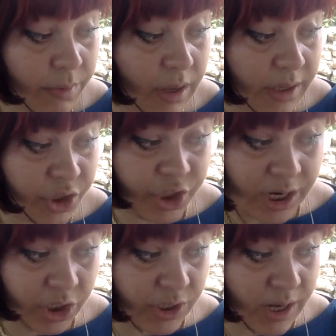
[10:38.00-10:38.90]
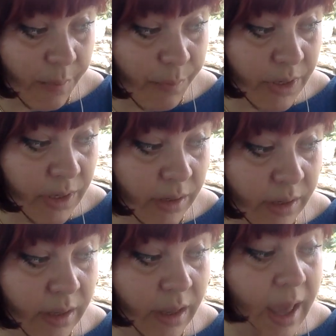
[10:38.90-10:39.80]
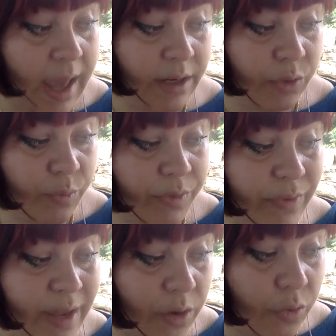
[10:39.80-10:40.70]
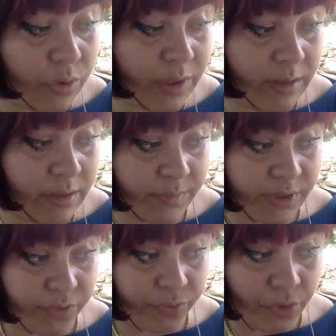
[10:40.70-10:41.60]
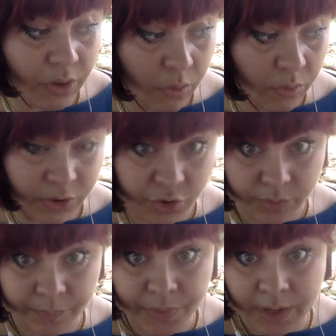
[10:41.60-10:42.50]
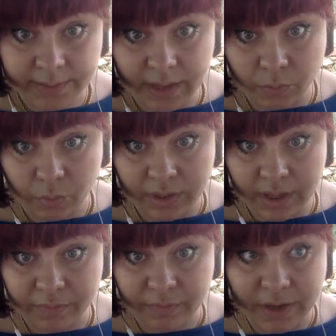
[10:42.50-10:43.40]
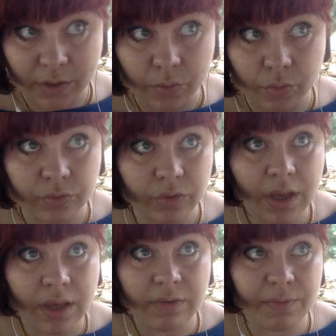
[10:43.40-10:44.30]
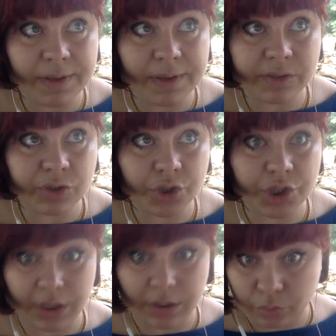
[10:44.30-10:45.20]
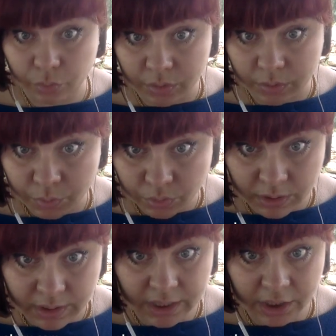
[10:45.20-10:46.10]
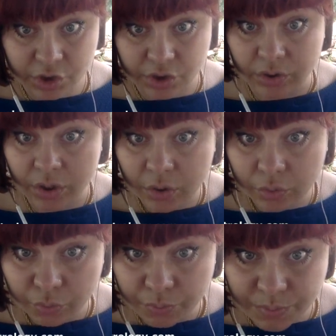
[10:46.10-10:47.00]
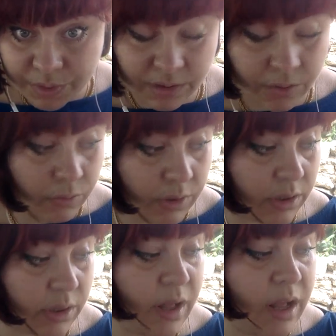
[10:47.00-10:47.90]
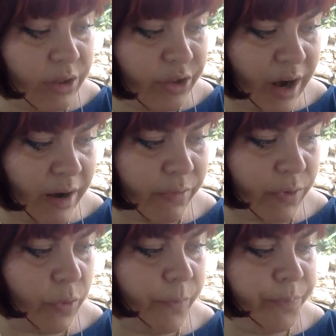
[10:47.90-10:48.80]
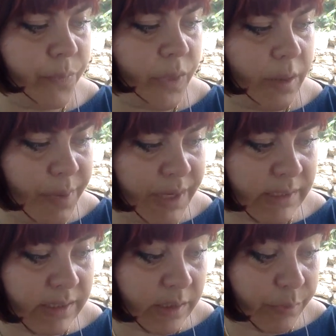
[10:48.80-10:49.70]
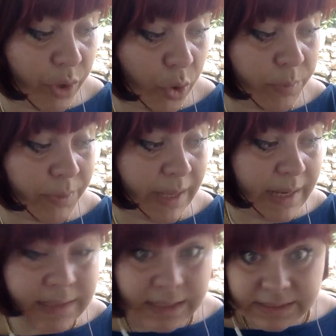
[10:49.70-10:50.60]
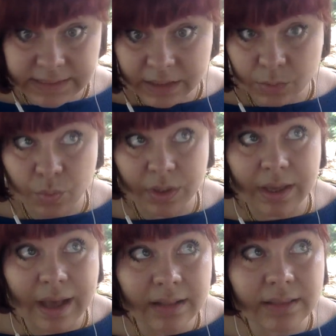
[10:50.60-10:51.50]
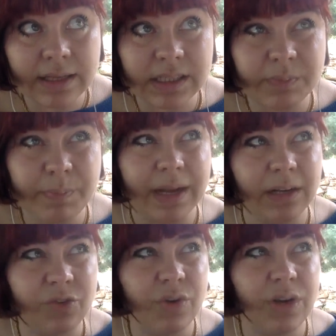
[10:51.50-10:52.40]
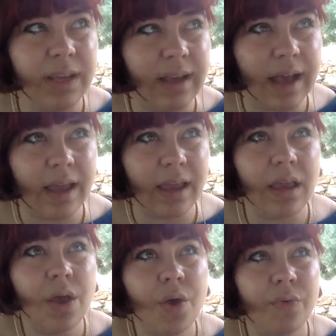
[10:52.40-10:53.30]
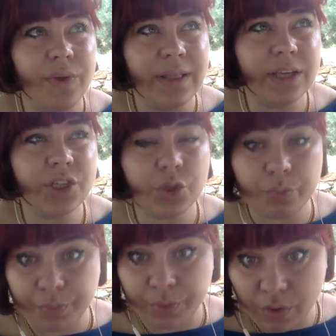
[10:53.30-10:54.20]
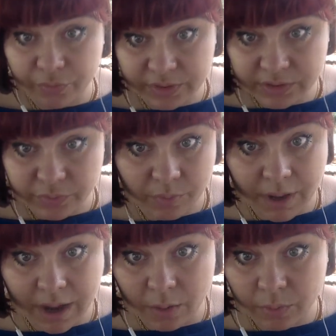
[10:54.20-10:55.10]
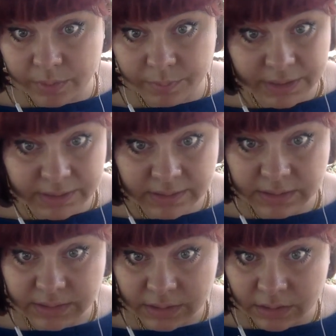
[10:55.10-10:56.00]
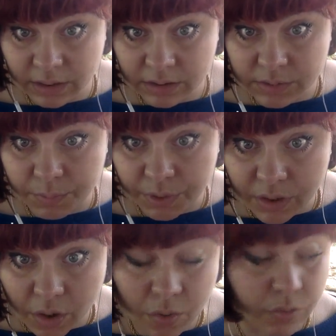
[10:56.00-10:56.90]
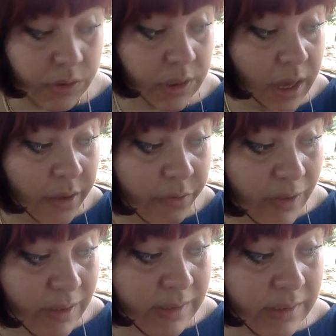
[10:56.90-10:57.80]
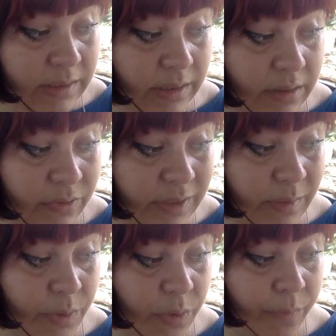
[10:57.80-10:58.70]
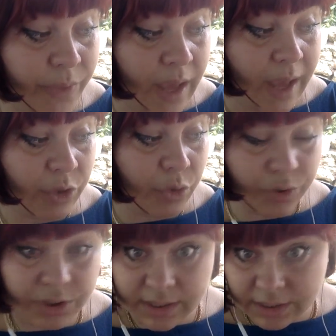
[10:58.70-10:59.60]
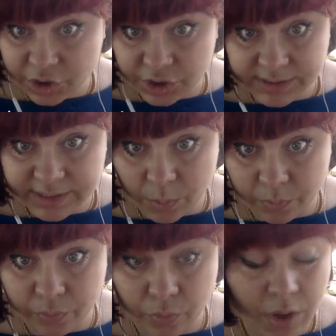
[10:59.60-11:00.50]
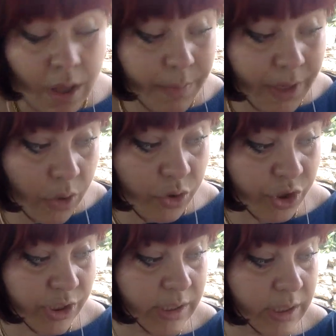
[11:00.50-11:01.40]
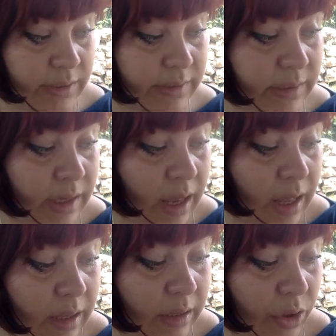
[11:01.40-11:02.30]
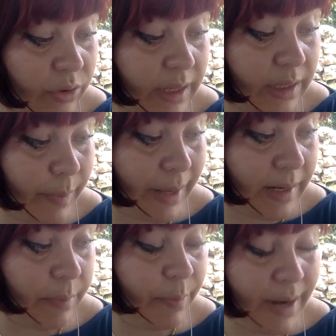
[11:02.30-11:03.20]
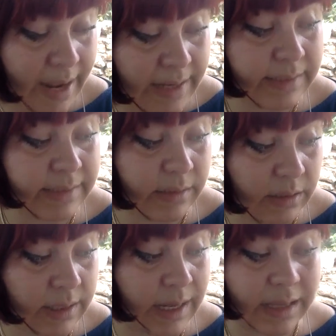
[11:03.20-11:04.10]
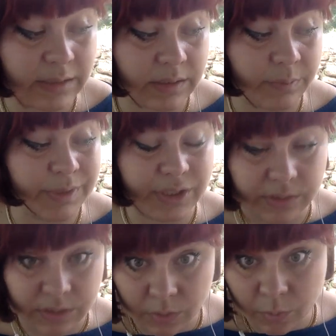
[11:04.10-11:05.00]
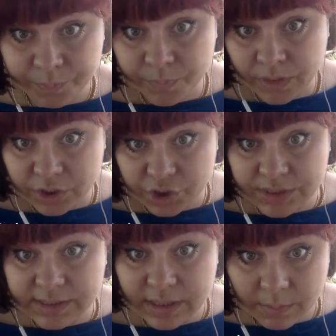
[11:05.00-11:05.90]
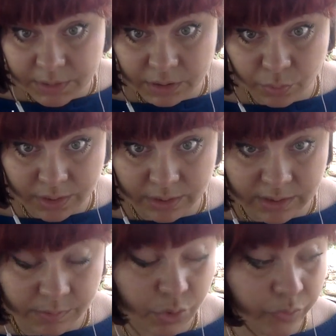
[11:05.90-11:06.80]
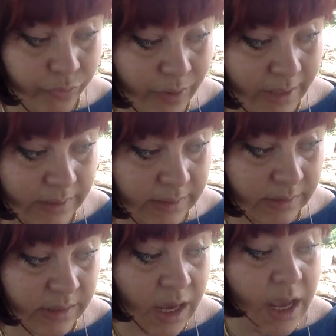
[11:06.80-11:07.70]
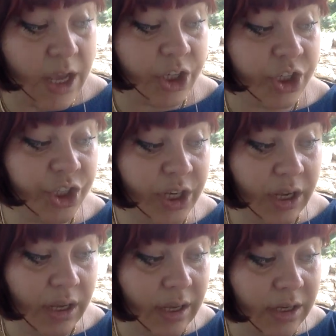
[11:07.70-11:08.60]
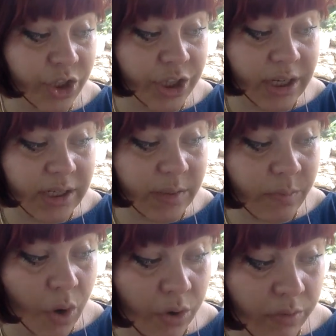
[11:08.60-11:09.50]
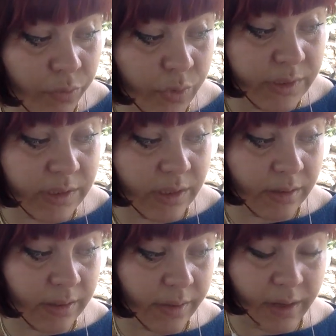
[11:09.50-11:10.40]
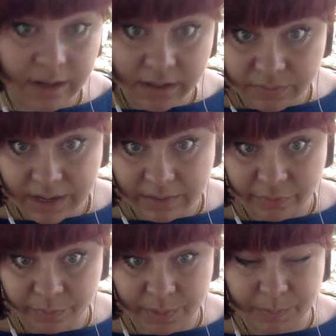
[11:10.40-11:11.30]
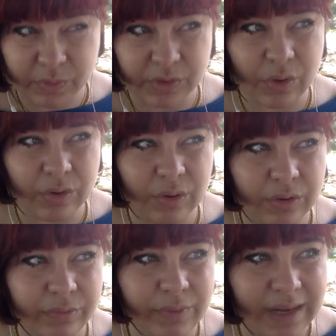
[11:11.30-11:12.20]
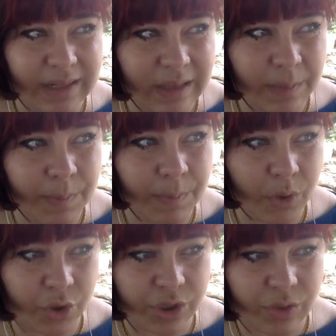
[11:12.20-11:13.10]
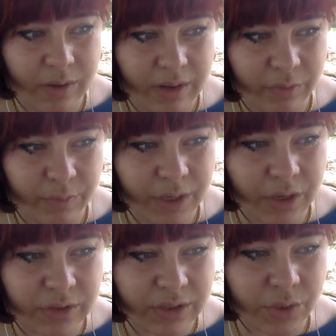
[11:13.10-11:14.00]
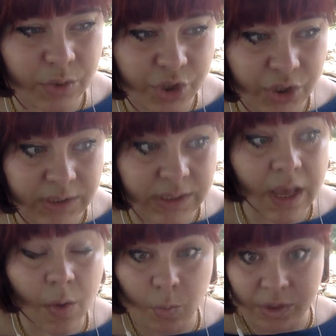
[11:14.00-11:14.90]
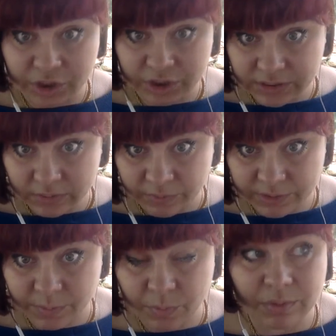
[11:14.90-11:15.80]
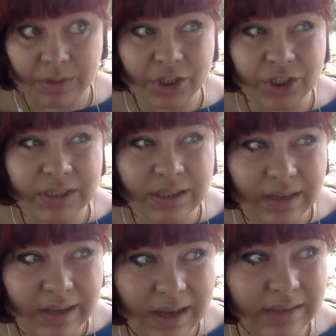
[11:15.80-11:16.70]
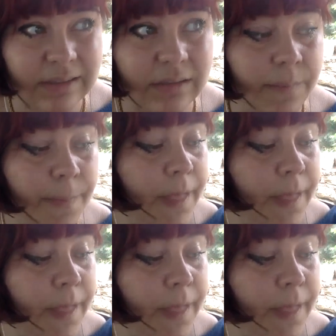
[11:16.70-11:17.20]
conjunction happening, and it will be very good in terms of knowledge. They will have very good events associated to communication, to media work, travel, business abroad. But as I said, we can't expect really high financial profits from our businesses and deeds because Venus is invisible, and to a degree she's helpful because she is not that badly placed in Cancer, but still she's limited when it comes to finances. She is more influencing the love life of people on a very deep emotional level, because this is what she is when she's invisible and when she's in Cancer.